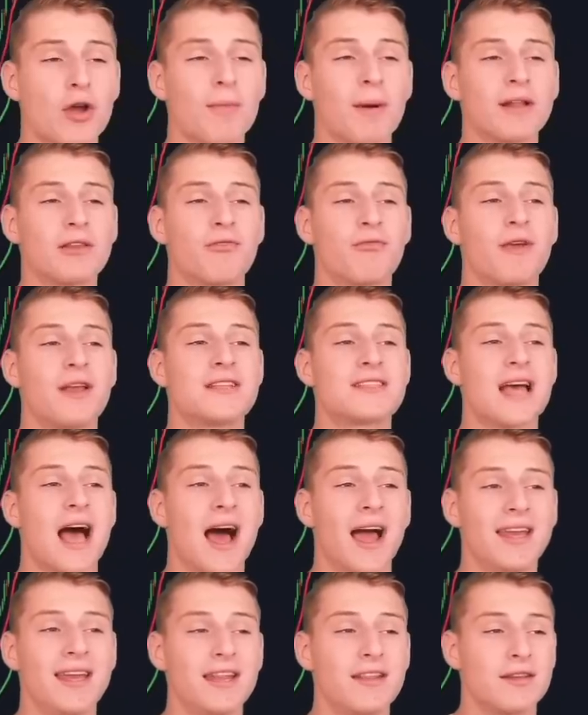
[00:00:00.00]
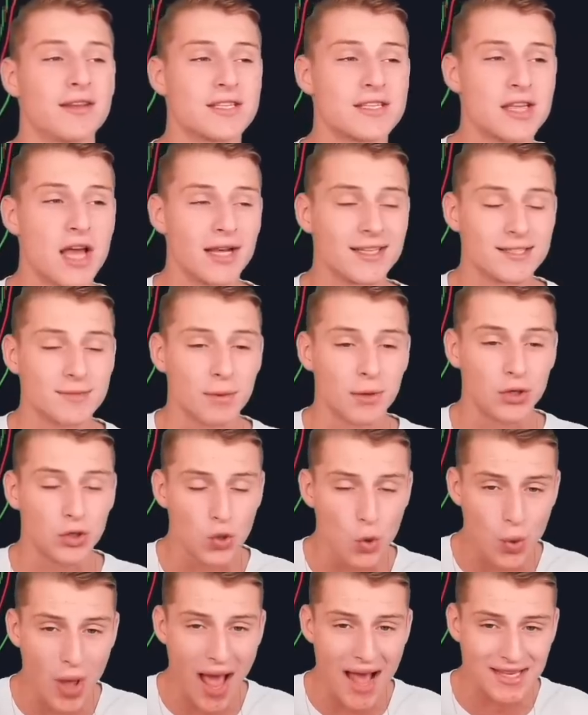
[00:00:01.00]
about the things I need to discuss with
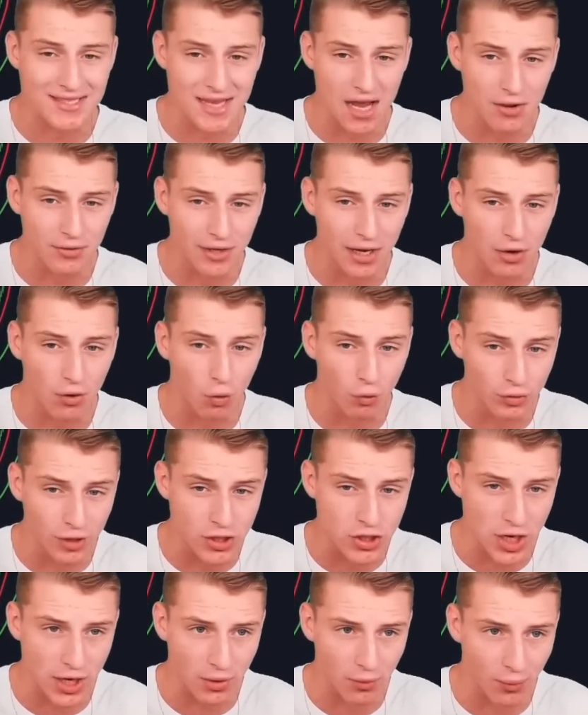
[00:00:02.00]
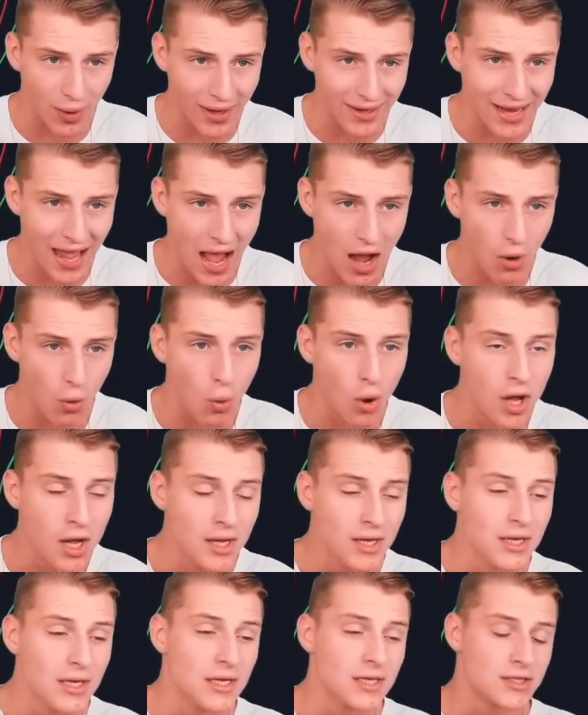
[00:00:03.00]
you guys out there on the channel right now.
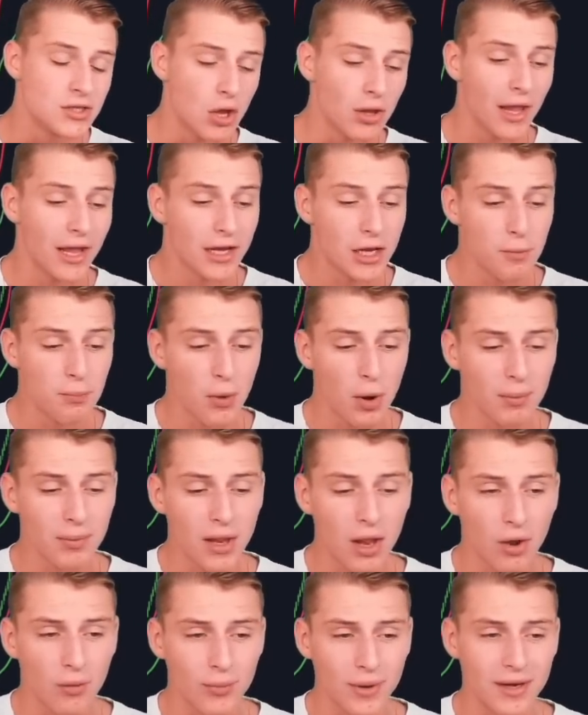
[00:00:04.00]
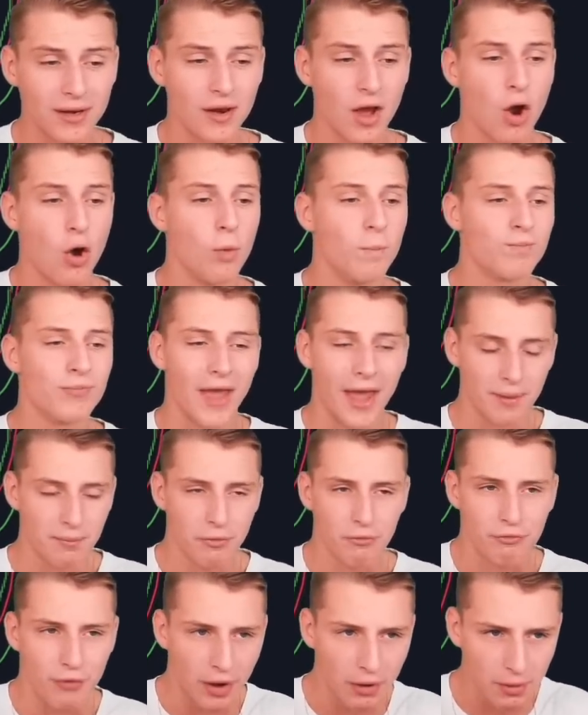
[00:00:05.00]
So like you probably already know, I'm a
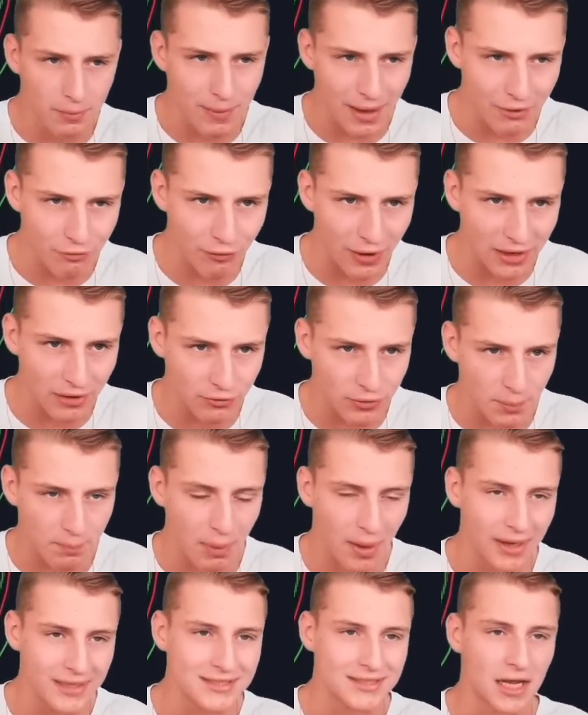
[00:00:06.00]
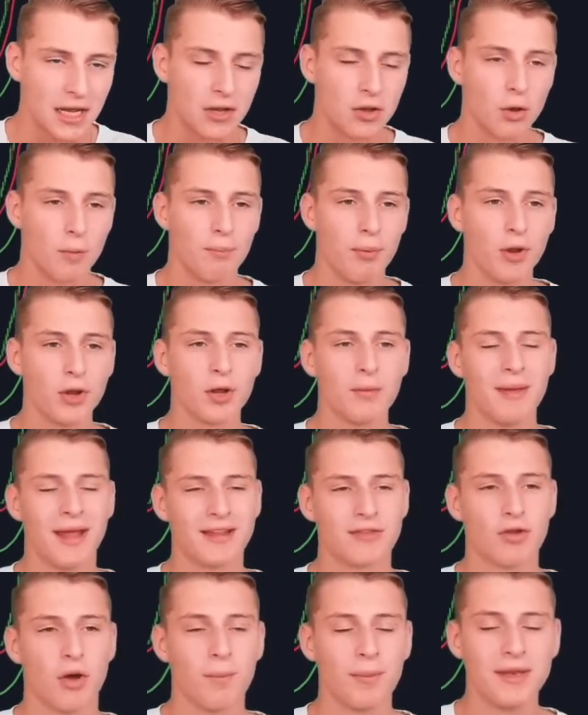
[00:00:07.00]
very big fan of the Pi Cycle bottom
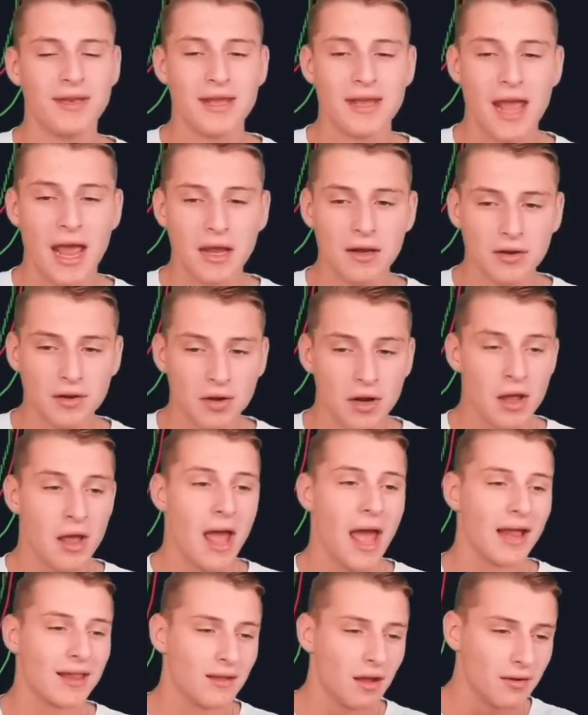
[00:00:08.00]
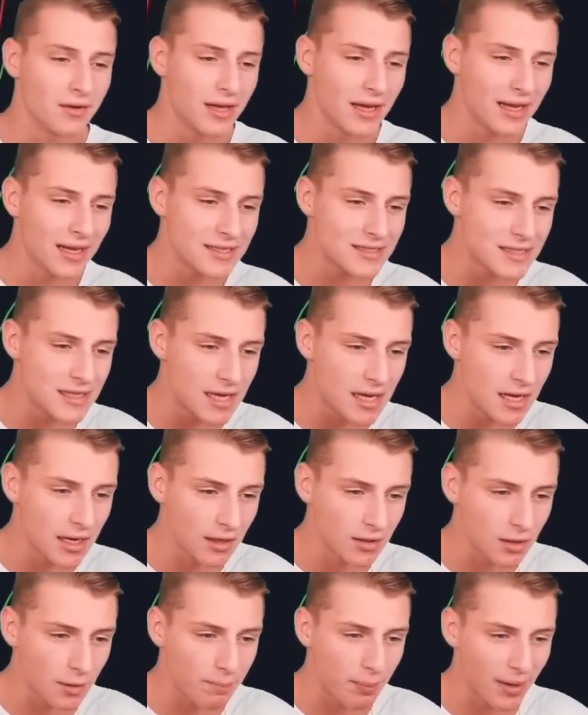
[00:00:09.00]
and top indicator, and like you can see
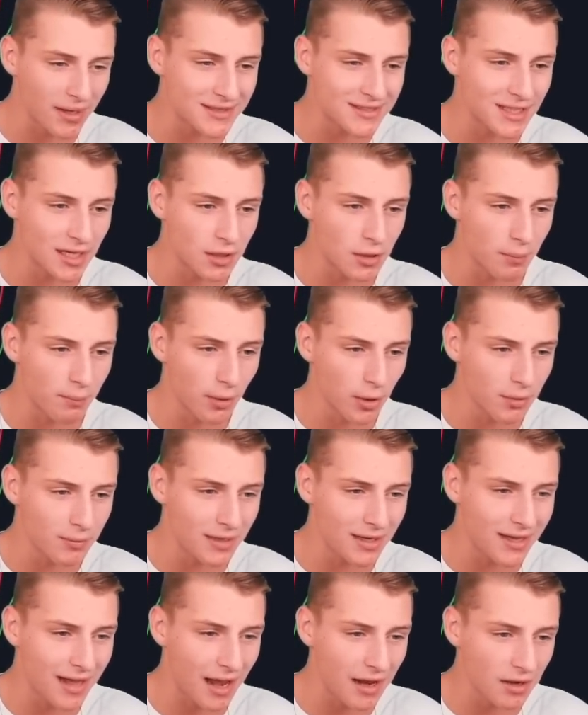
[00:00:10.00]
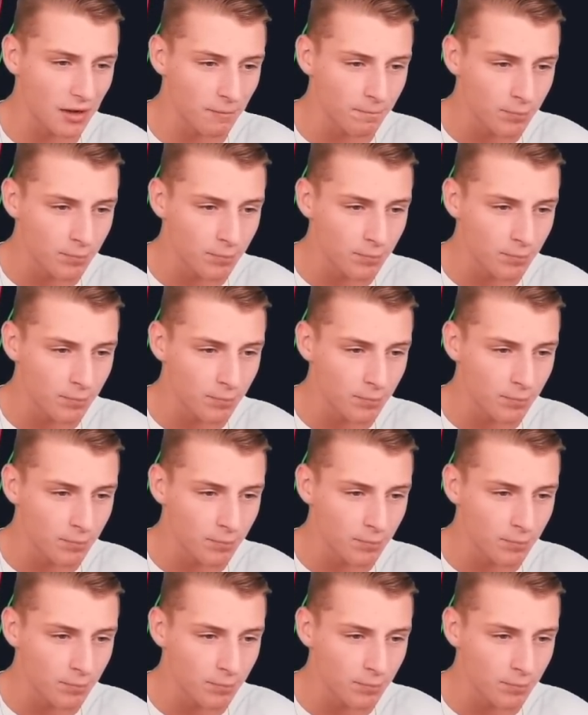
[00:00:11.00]
here, the Pi Cycle bottom indicator